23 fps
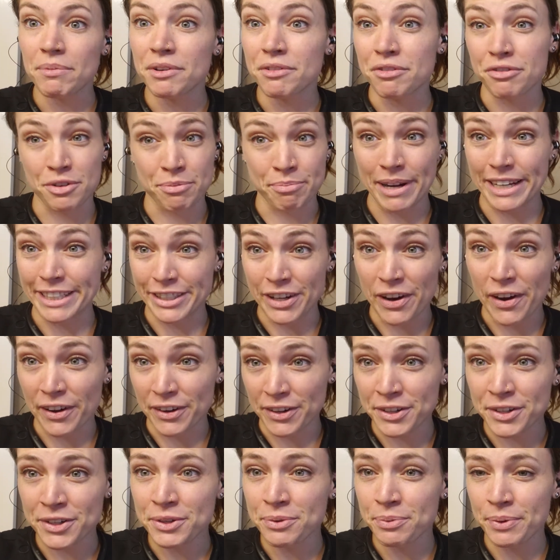for my
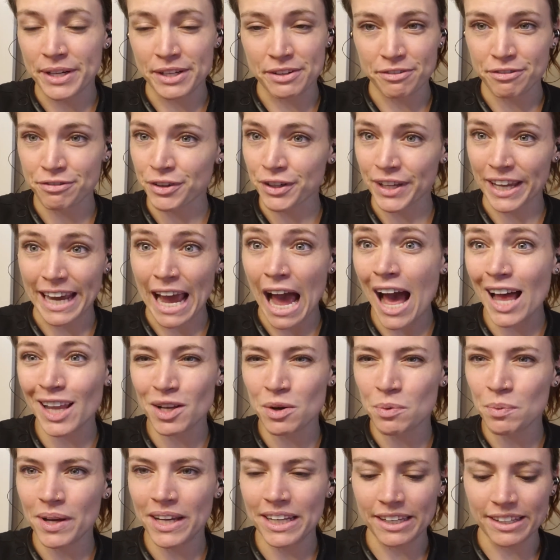daughter for like
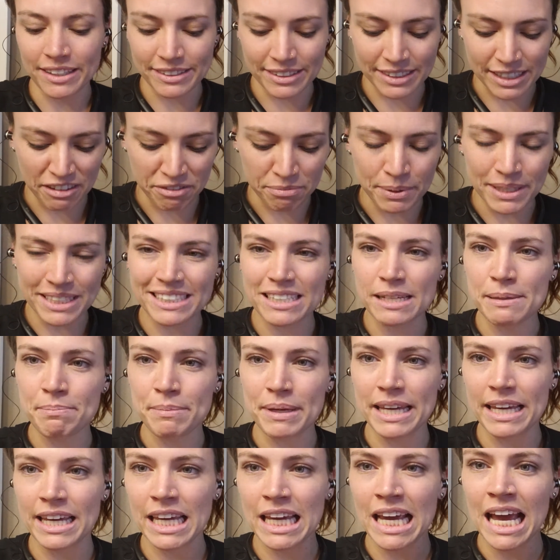Halloween and stuff. But to
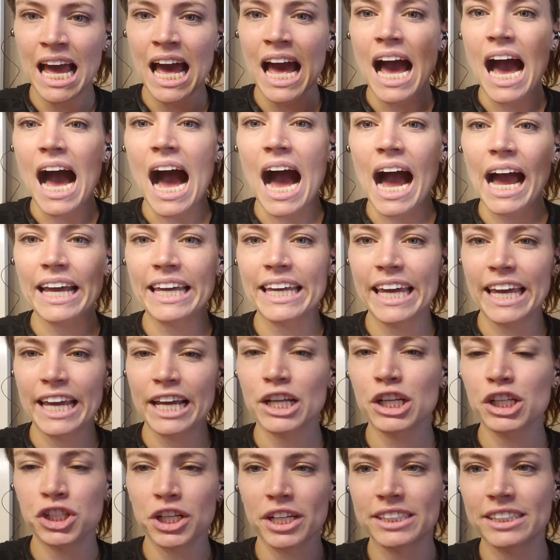me, I
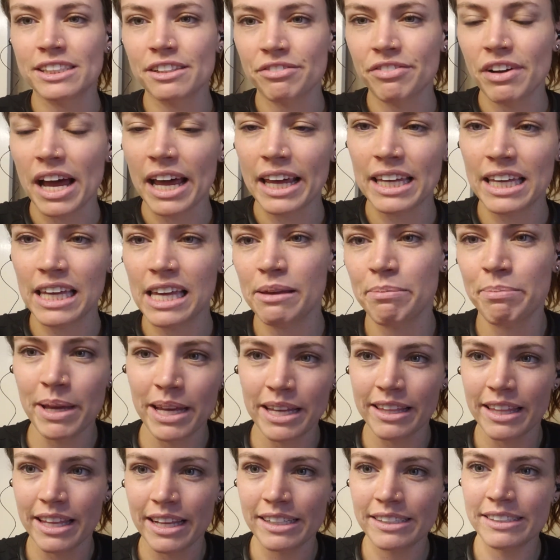can't justify
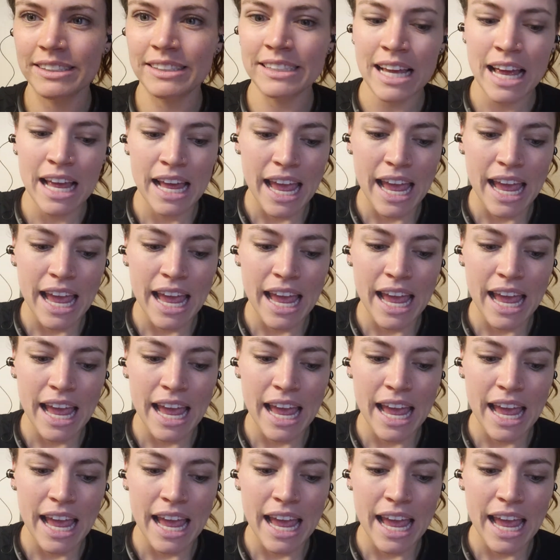keeping this